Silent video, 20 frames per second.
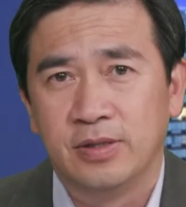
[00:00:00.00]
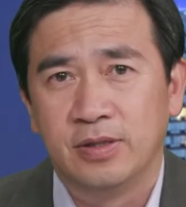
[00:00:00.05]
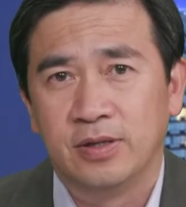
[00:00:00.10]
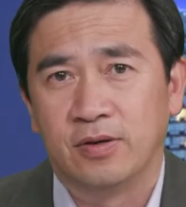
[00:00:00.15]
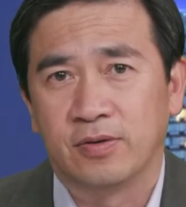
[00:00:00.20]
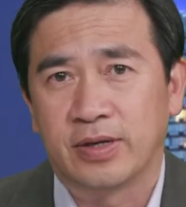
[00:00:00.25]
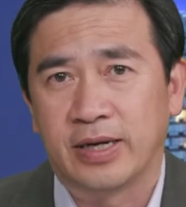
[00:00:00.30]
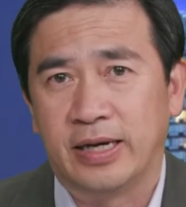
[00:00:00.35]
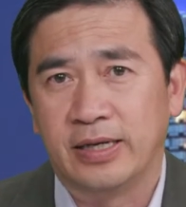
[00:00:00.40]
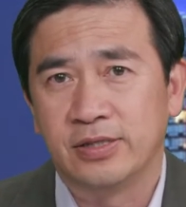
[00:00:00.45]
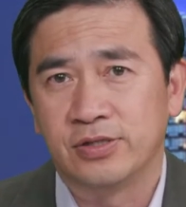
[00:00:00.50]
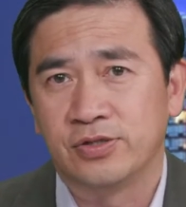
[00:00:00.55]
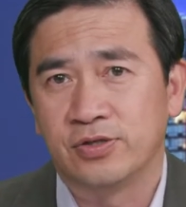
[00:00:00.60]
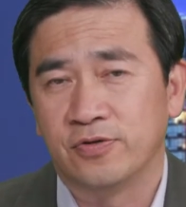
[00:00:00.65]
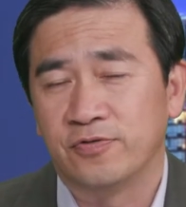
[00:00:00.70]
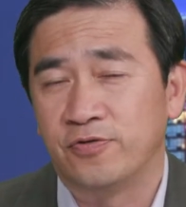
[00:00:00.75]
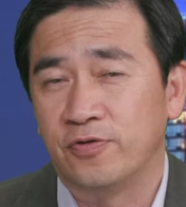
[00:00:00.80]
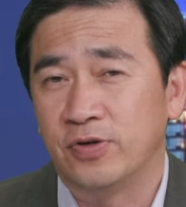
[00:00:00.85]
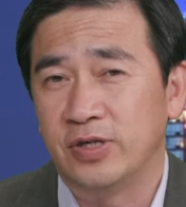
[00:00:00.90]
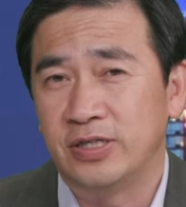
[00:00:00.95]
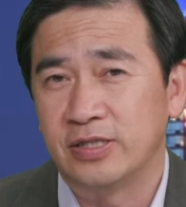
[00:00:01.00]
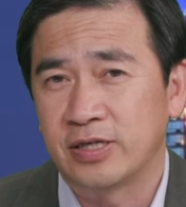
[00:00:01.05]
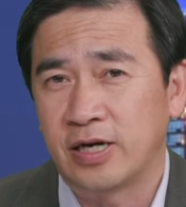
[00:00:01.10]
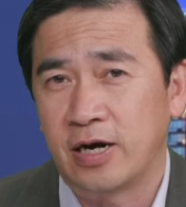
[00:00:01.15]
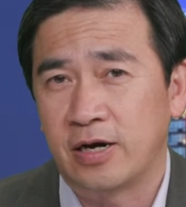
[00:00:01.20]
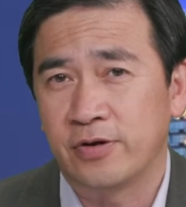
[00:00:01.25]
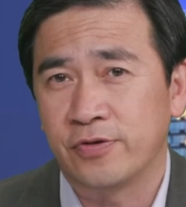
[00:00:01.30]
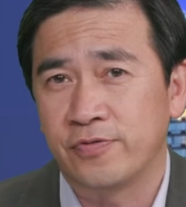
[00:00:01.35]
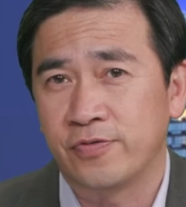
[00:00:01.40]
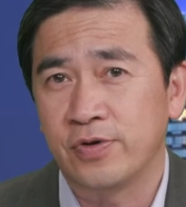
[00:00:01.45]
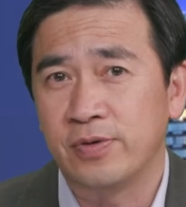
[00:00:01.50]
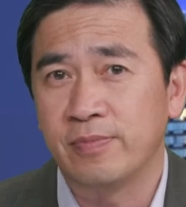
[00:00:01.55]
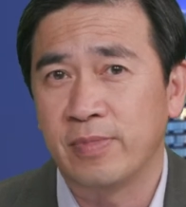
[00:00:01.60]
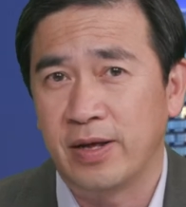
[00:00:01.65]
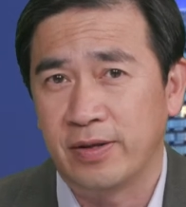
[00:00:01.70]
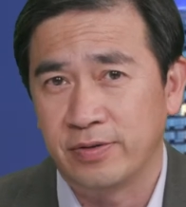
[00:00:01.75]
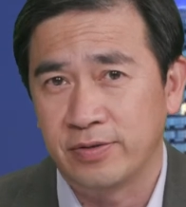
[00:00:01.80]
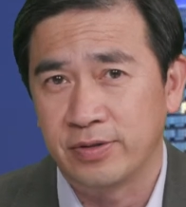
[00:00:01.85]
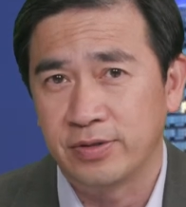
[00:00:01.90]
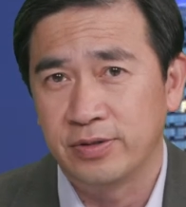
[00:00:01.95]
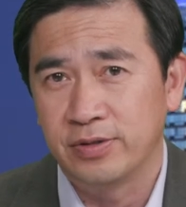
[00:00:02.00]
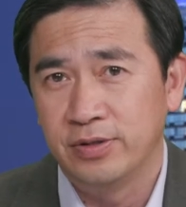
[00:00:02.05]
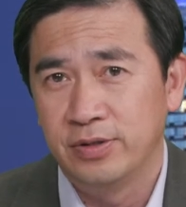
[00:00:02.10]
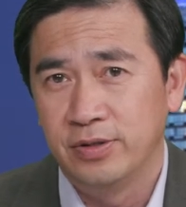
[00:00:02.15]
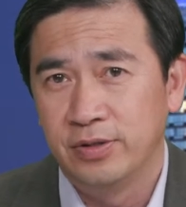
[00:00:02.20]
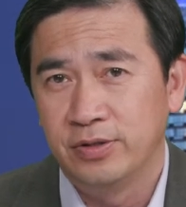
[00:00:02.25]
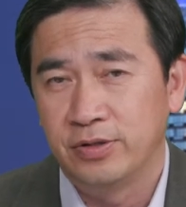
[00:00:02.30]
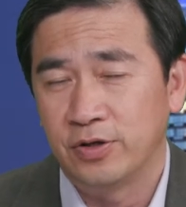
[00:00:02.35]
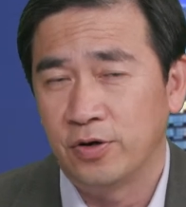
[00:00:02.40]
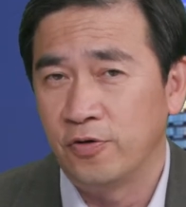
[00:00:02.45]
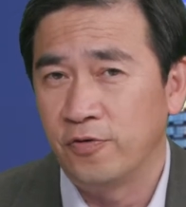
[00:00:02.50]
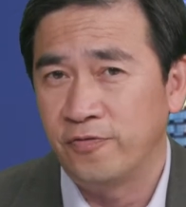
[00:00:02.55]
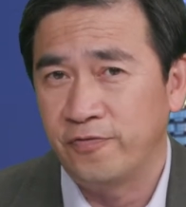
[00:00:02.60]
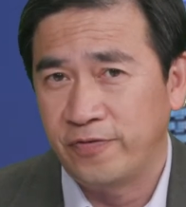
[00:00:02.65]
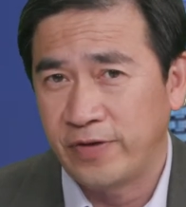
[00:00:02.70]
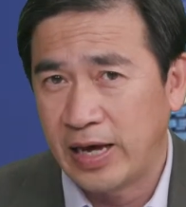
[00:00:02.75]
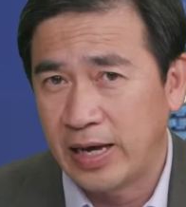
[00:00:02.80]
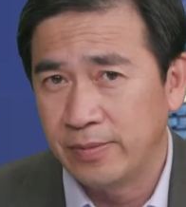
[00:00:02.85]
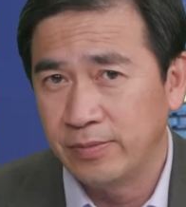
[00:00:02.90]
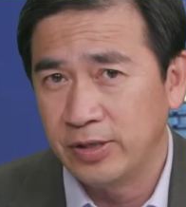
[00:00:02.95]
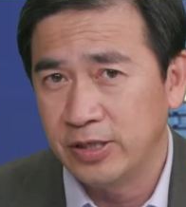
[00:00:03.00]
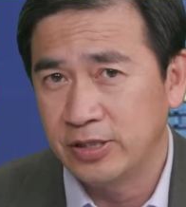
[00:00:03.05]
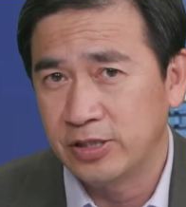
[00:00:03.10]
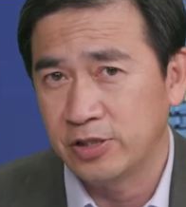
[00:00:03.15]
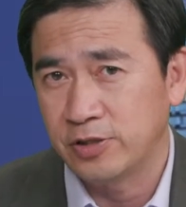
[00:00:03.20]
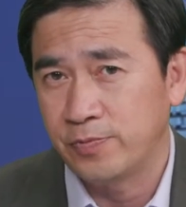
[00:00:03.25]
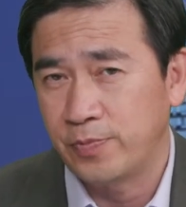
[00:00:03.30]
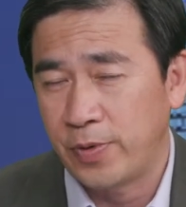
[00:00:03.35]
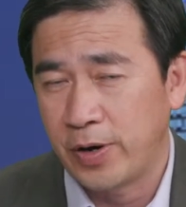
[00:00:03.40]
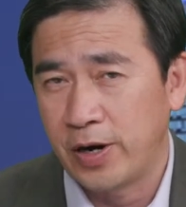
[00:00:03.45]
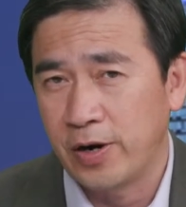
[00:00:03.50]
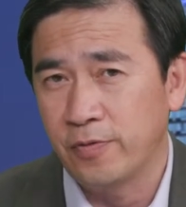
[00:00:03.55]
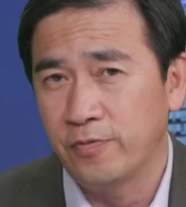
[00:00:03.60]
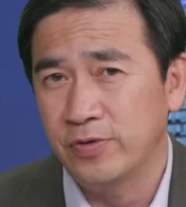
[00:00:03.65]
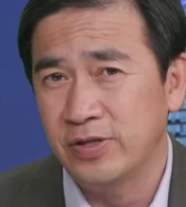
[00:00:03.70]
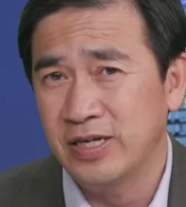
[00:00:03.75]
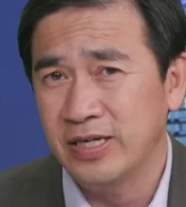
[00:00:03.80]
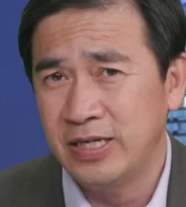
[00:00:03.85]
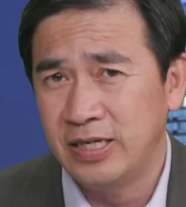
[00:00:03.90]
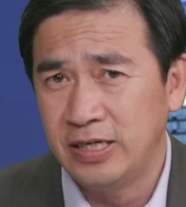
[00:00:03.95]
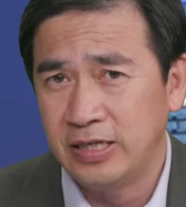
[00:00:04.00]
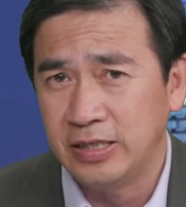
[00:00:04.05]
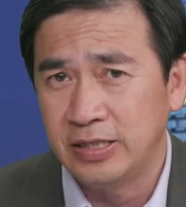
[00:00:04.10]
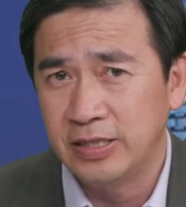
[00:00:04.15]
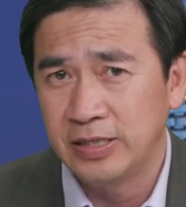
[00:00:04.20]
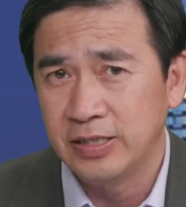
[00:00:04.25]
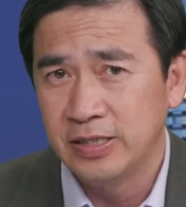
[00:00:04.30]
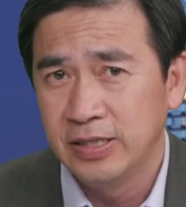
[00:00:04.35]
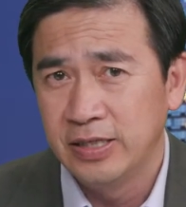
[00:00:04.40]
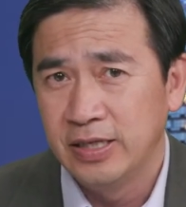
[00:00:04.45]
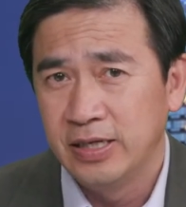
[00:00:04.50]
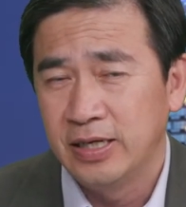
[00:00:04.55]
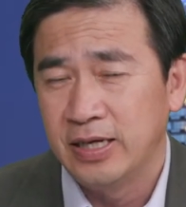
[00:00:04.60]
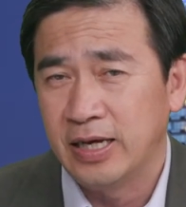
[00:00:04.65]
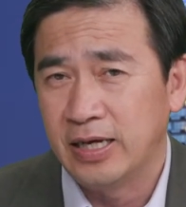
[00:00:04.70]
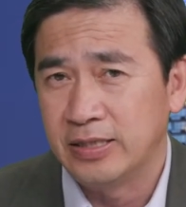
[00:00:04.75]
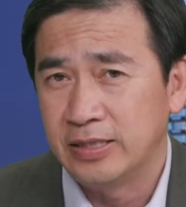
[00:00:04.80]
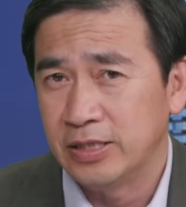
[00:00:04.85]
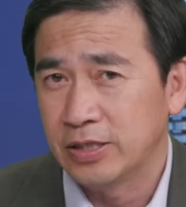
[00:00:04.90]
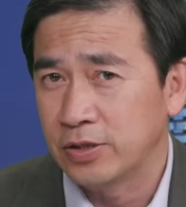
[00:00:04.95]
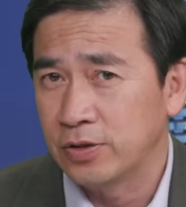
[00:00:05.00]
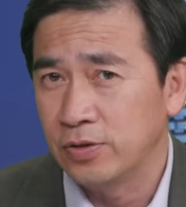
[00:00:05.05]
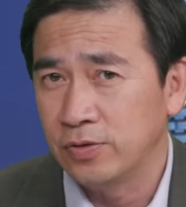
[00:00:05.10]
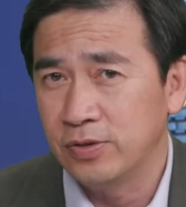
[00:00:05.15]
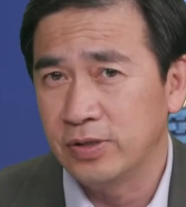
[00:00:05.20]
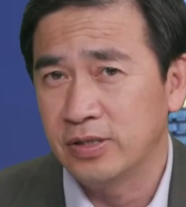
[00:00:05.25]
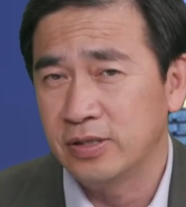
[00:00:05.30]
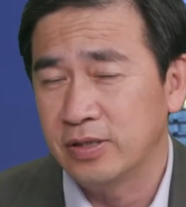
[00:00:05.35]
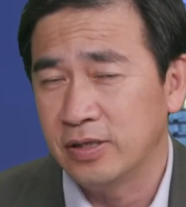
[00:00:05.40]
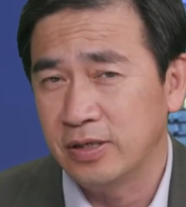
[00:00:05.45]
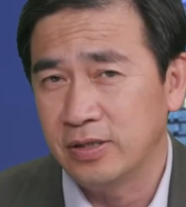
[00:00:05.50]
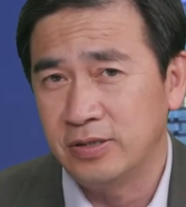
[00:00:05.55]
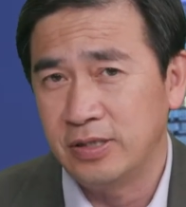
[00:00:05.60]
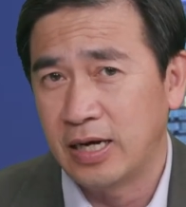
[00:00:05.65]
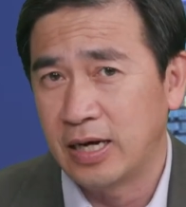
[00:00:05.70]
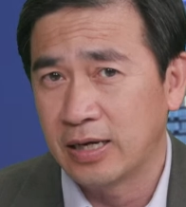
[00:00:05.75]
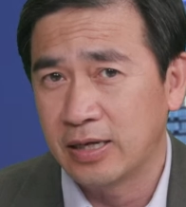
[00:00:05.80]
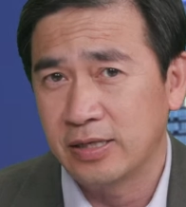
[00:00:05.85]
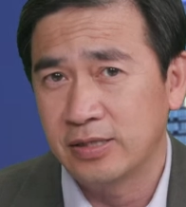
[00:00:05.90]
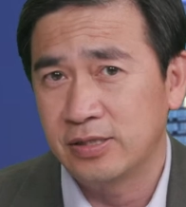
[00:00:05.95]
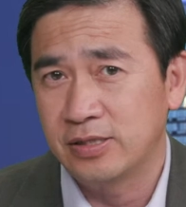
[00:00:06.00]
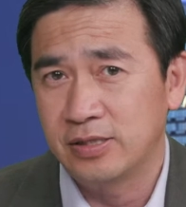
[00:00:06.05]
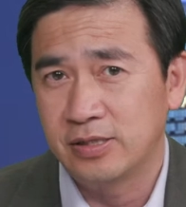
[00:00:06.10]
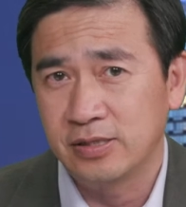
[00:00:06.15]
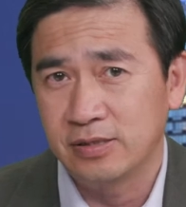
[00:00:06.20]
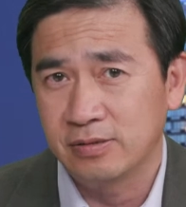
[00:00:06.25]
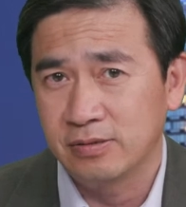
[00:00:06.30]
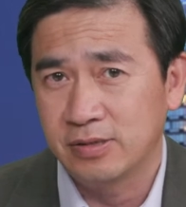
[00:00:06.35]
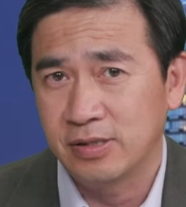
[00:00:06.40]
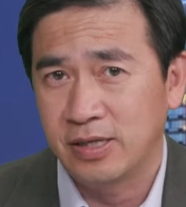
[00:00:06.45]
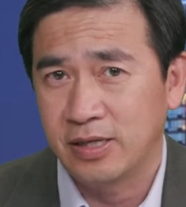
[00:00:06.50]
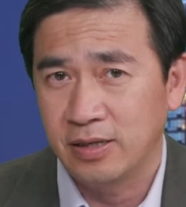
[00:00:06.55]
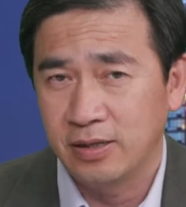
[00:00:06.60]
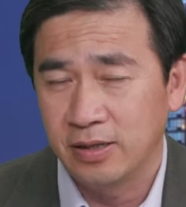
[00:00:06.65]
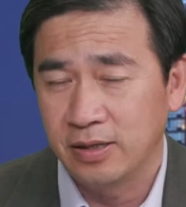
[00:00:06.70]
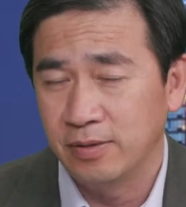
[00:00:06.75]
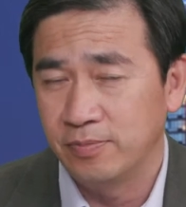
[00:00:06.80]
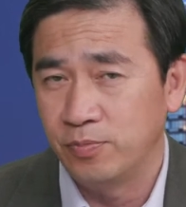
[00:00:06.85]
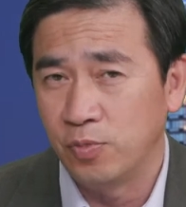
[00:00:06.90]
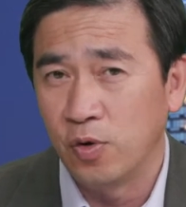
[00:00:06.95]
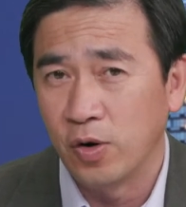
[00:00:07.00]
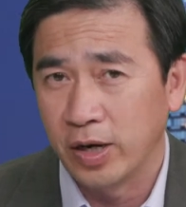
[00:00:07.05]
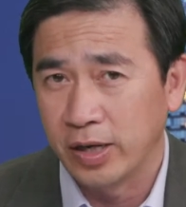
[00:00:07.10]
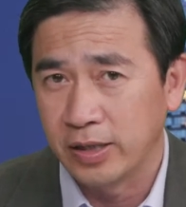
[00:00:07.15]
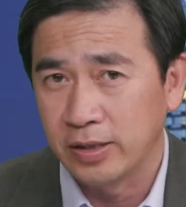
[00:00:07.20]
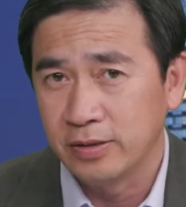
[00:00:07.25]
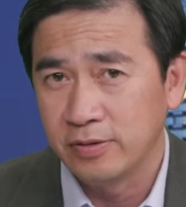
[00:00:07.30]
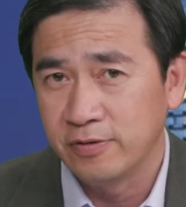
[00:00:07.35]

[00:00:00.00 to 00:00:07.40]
Okay, so for entire 3 months, the whole family just bear with the heat, and including the youngest boy,